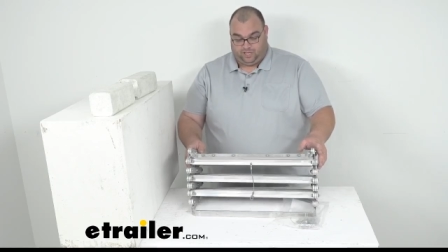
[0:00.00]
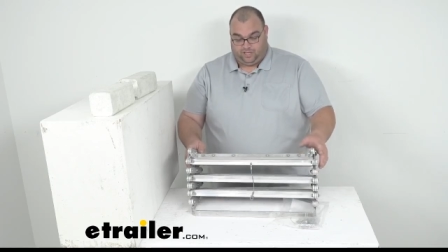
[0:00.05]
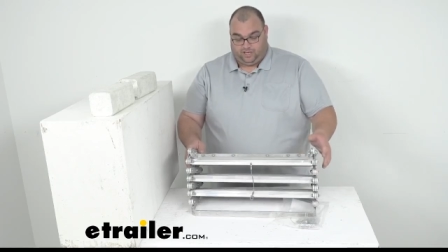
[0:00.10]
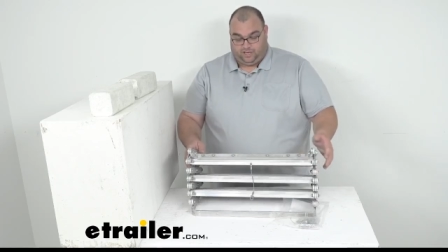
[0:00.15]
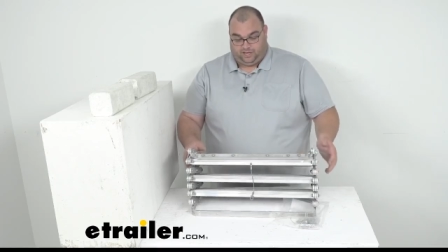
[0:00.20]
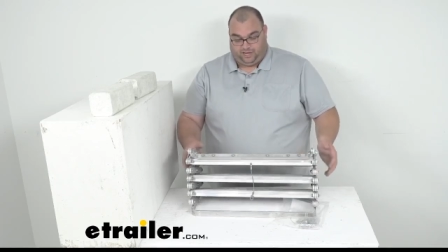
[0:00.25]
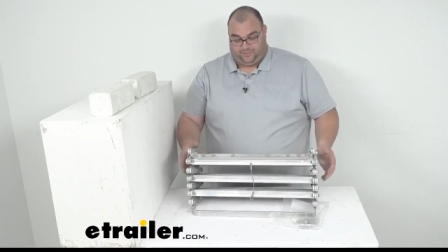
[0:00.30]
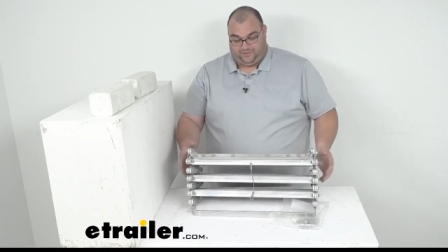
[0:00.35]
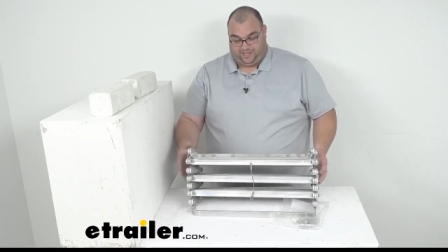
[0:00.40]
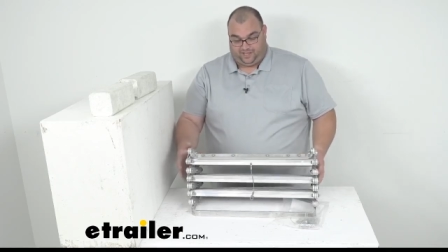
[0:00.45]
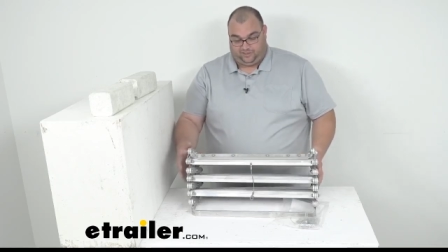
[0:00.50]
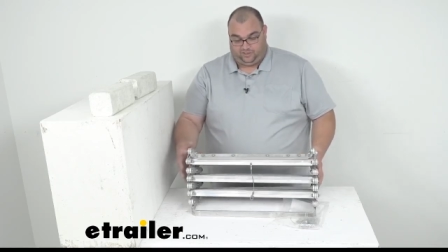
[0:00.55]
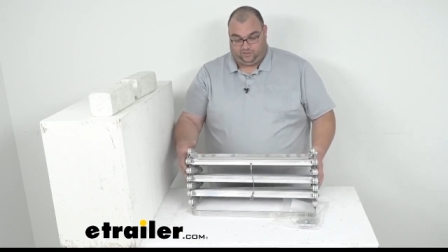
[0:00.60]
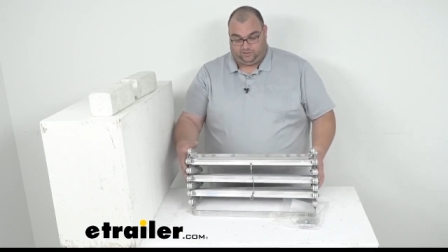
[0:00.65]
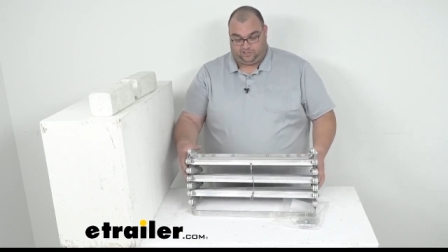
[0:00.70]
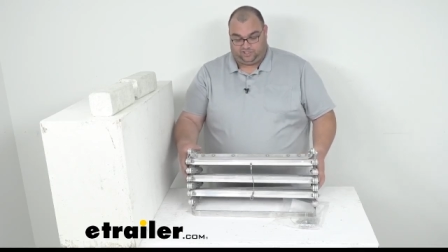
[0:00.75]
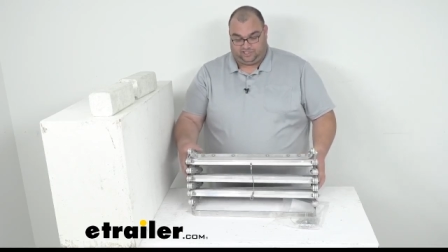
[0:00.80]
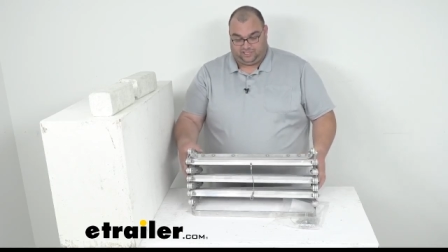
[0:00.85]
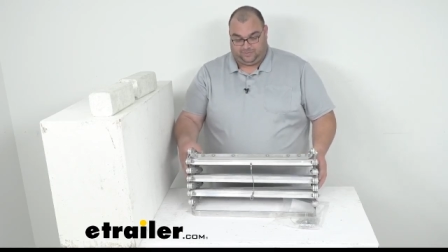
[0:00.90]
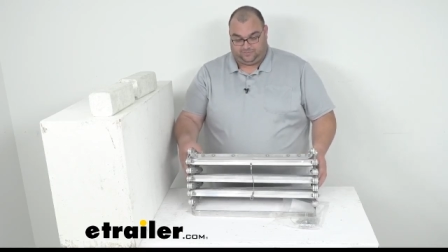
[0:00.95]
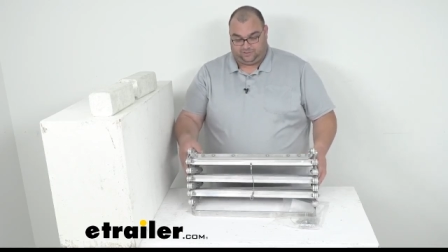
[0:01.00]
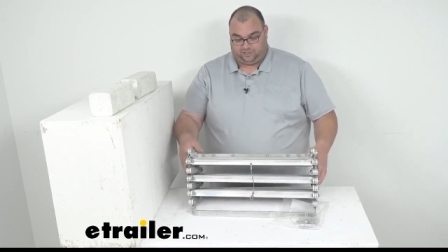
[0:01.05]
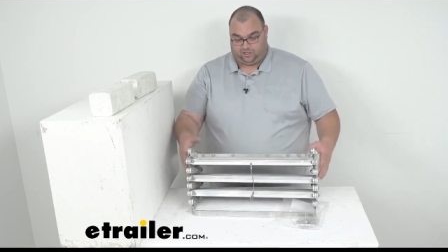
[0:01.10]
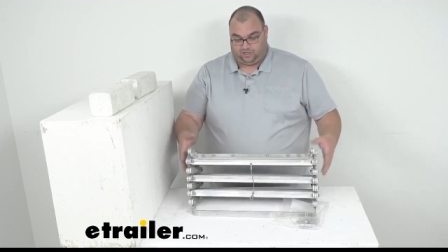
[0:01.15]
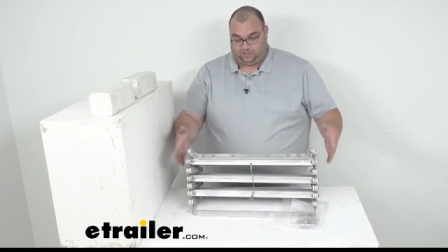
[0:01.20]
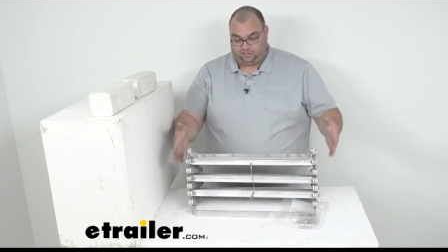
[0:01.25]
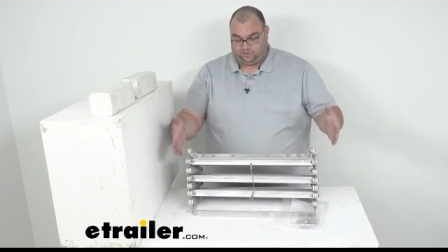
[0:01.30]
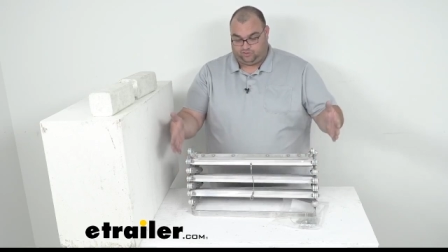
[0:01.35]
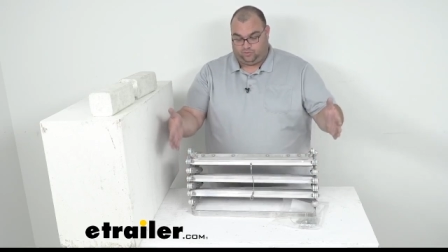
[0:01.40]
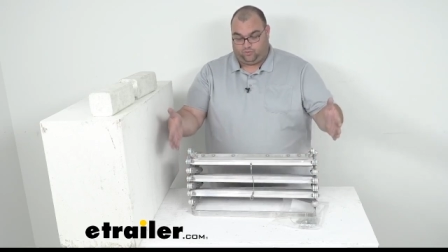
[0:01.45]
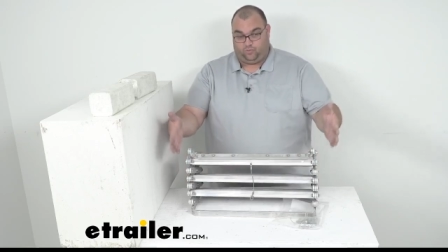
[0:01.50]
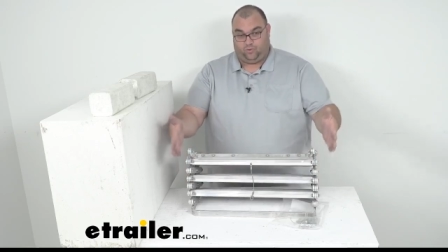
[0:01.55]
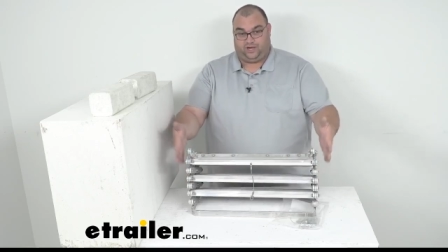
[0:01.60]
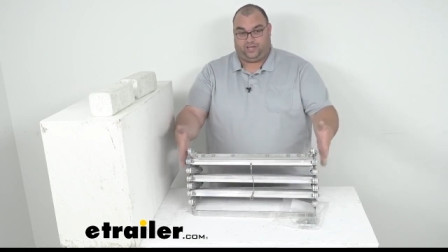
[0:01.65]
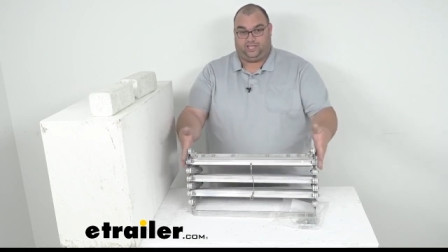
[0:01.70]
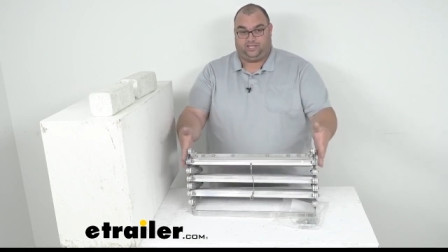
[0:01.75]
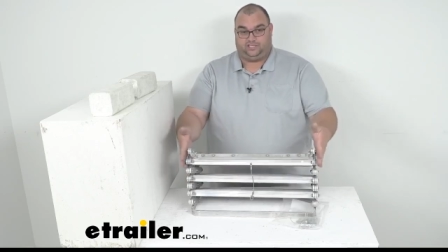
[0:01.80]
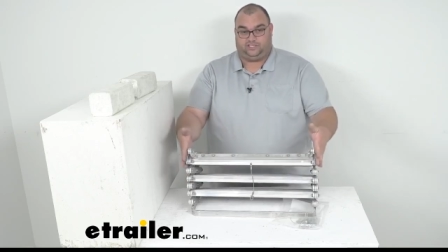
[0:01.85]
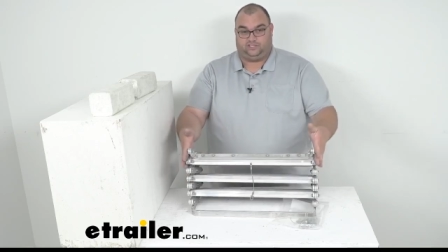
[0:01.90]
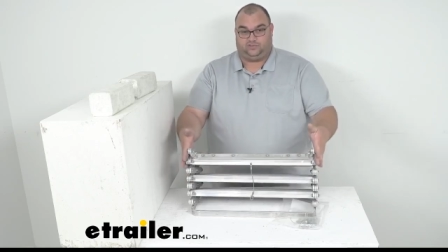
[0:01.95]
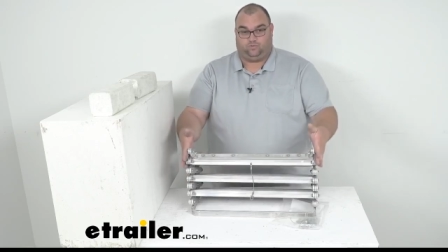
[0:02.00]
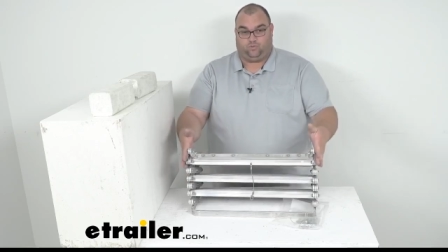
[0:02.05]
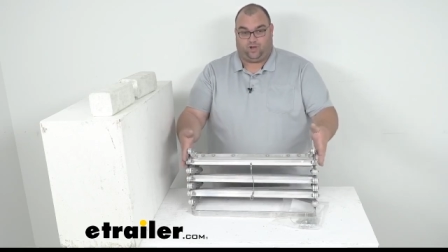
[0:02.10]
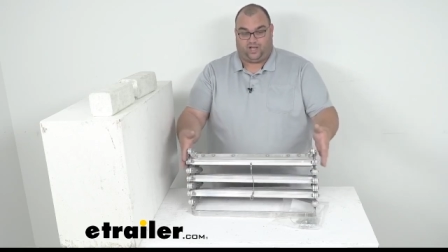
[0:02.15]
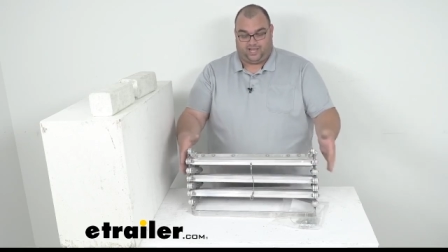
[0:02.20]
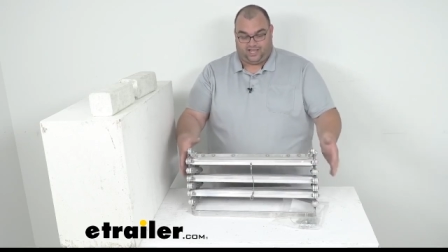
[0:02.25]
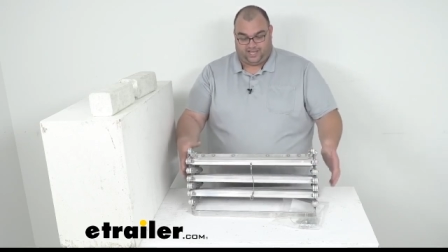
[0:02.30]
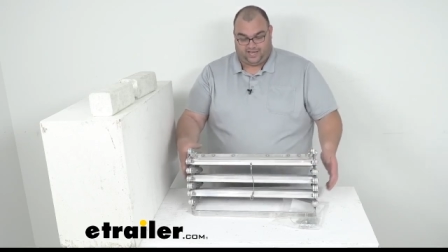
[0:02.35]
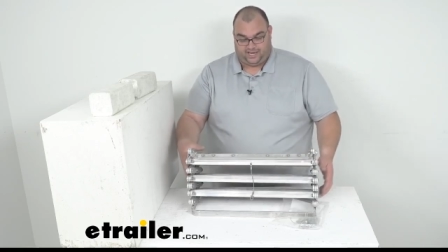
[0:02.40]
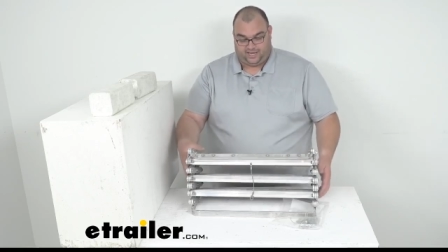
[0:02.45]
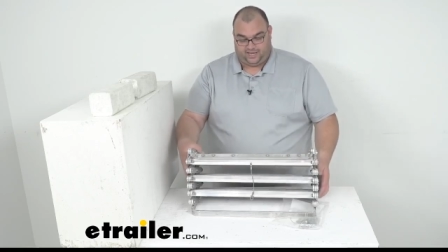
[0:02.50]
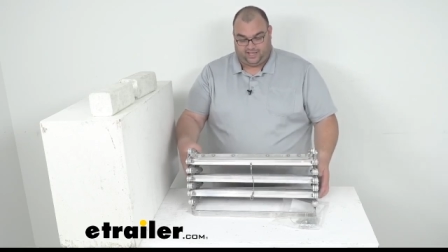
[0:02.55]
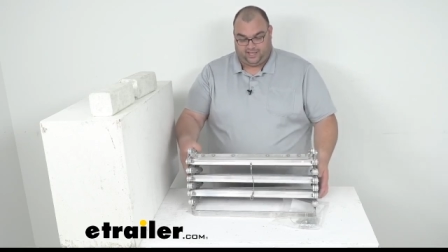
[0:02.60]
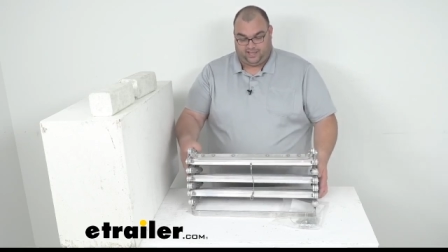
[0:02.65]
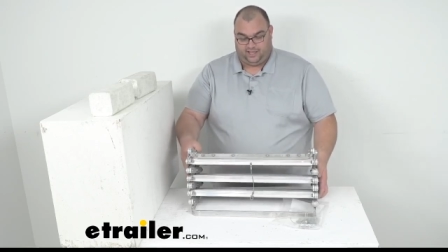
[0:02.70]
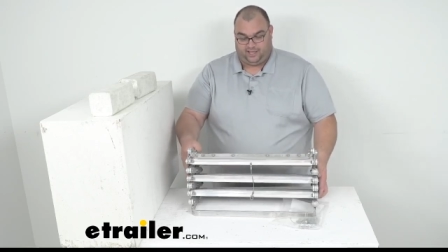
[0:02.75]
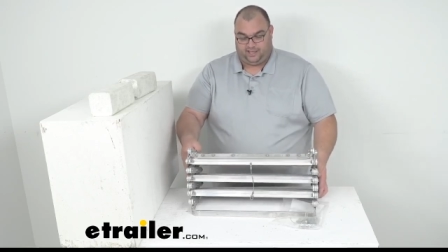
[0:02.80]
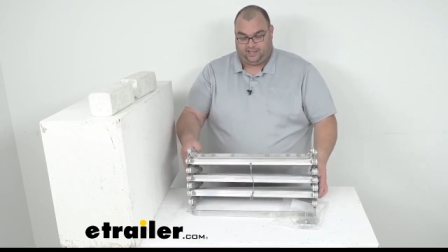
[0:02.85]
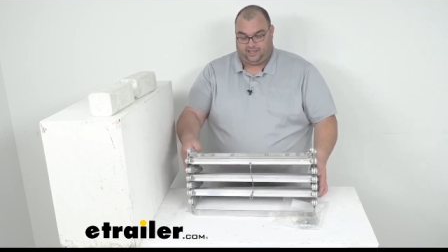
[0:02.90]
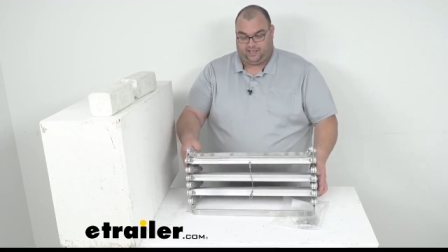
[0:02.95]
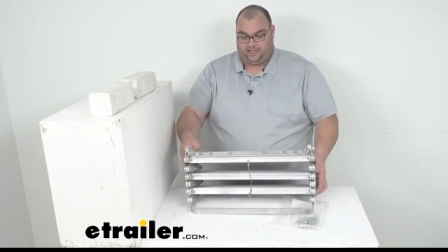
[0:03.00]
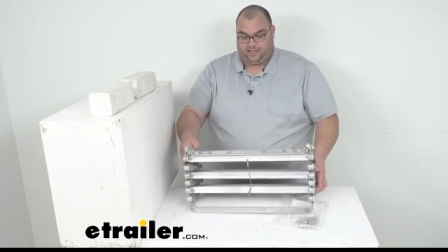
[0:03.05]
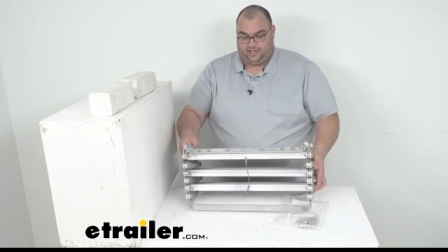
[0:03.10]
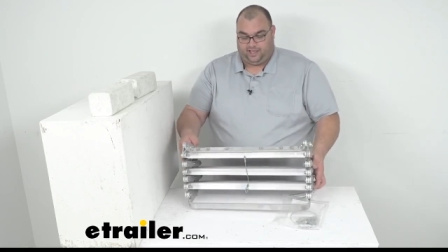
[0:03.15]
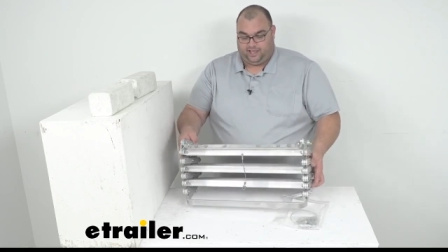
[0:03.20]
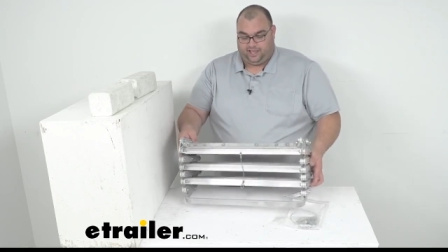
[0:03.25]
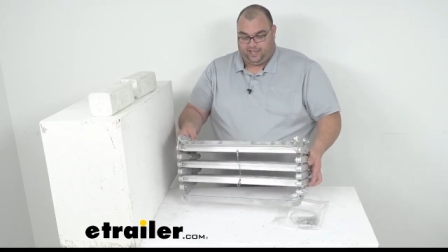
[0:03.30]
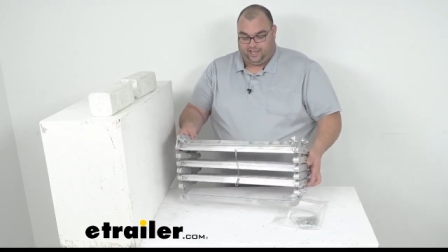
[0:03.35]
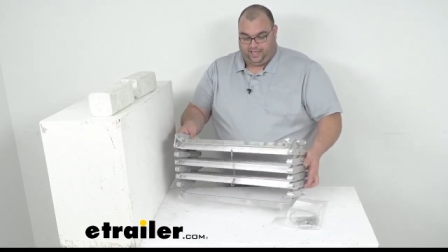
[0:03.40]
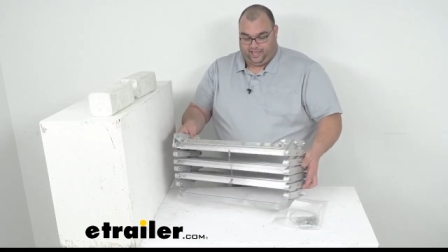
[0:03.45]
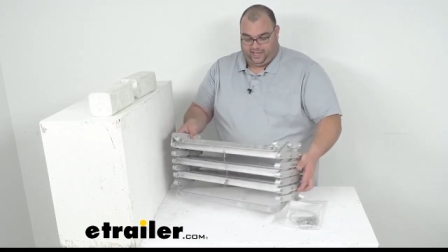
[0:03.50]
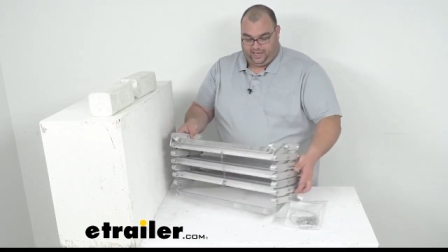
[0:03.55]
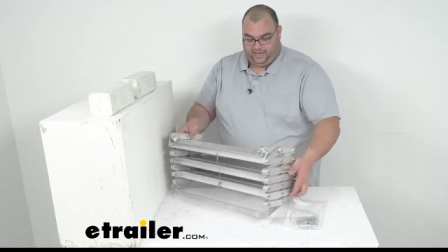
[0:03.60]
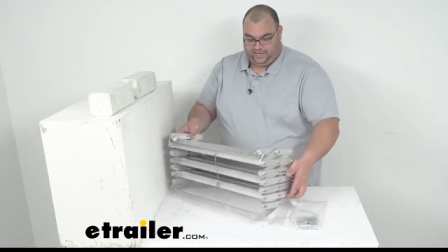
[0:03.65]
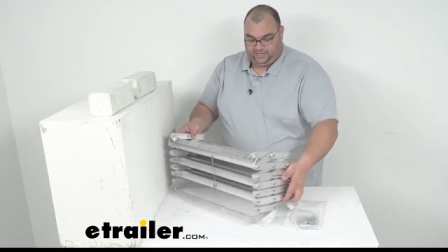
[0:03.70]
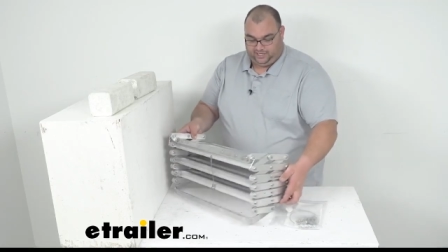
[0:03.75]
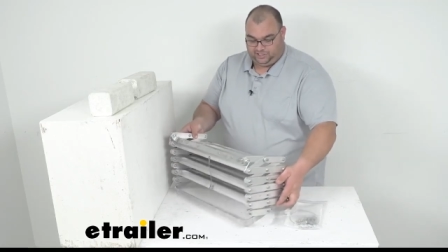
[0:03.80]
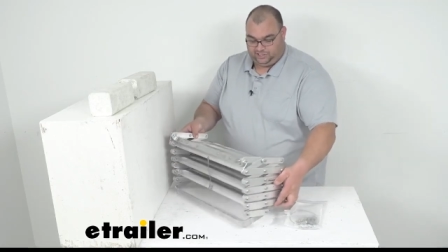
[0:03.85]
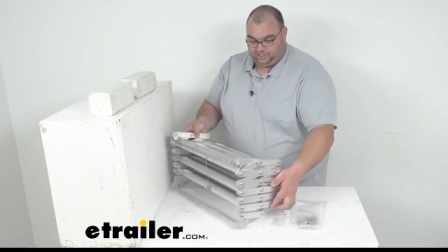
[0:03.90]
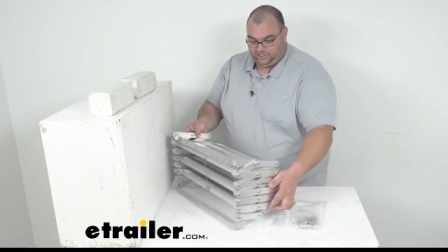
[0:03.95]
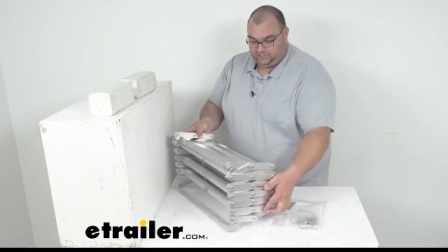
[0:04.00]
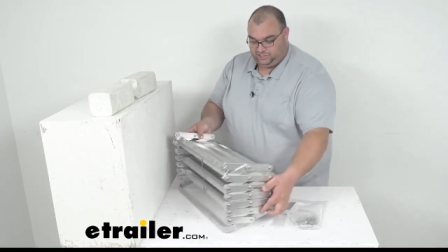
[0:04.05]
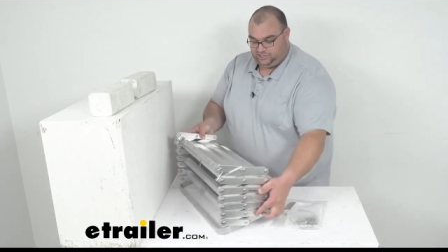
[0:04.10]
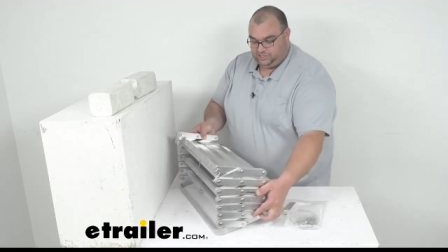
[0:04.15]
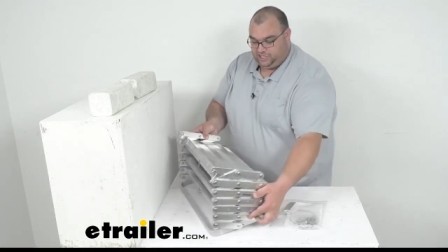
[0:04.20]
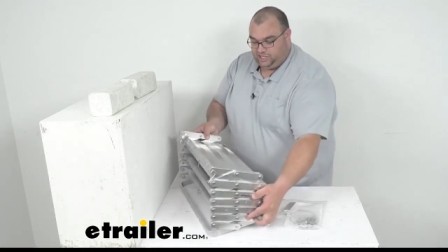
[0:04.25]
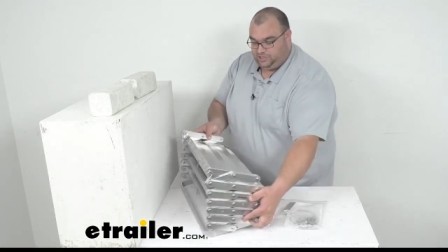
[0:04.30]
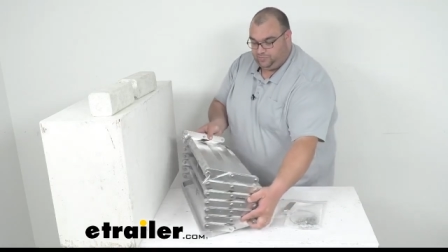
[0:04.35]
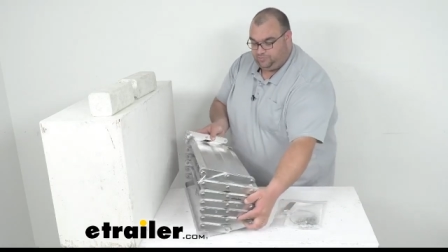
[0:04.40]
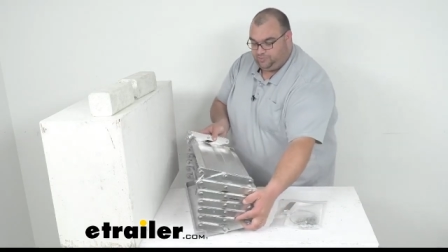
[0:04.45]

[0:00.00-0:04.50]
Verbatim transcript: Now again, those steps are 20 inches wide eight inches deep.